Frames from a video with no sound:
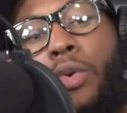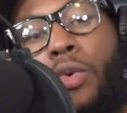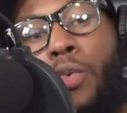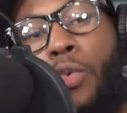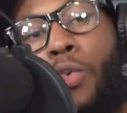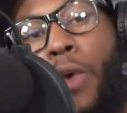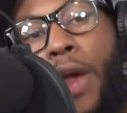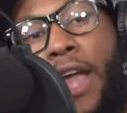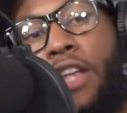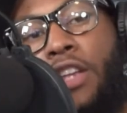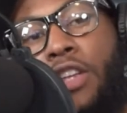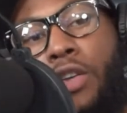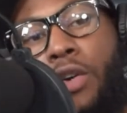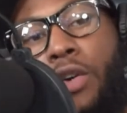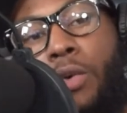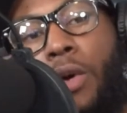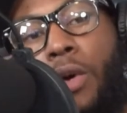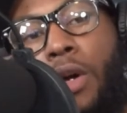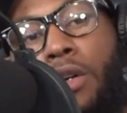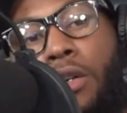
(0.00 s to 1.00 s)
Right
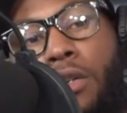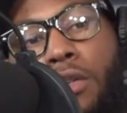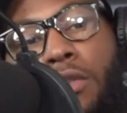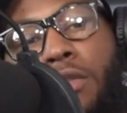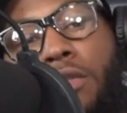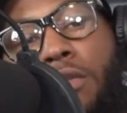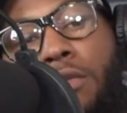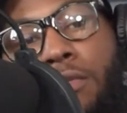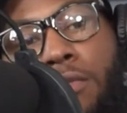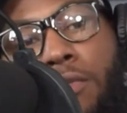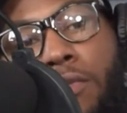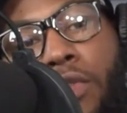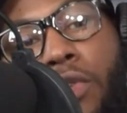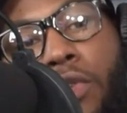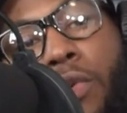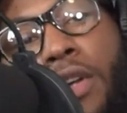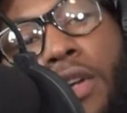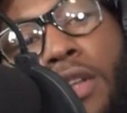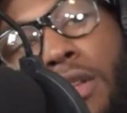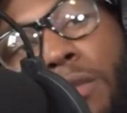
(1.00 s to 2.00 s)
your wrongs. You
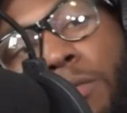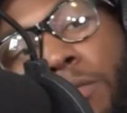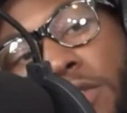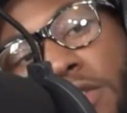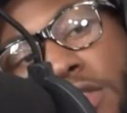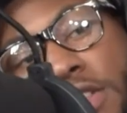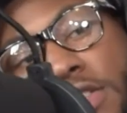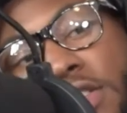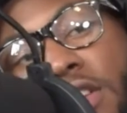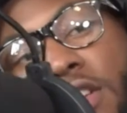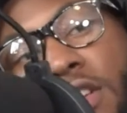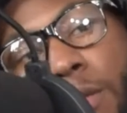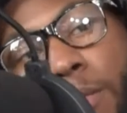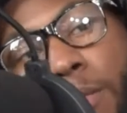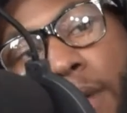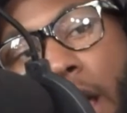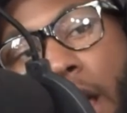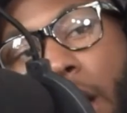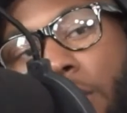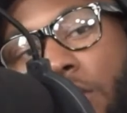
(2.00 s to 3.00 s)
were in the position and the
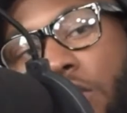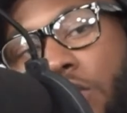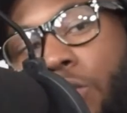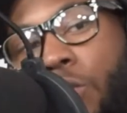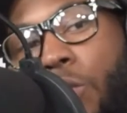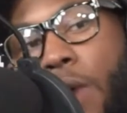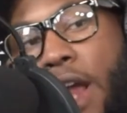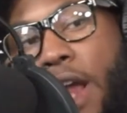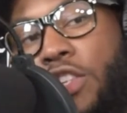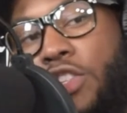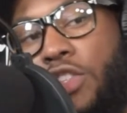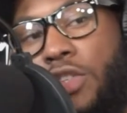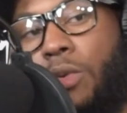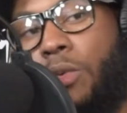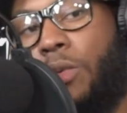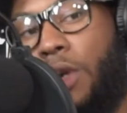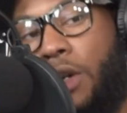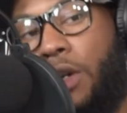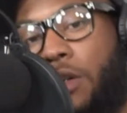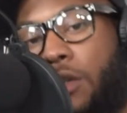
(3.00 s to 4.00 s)
power to right your
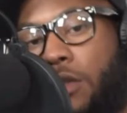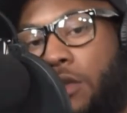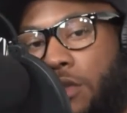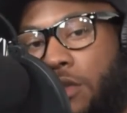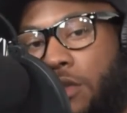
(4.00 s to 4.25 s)
wrongs.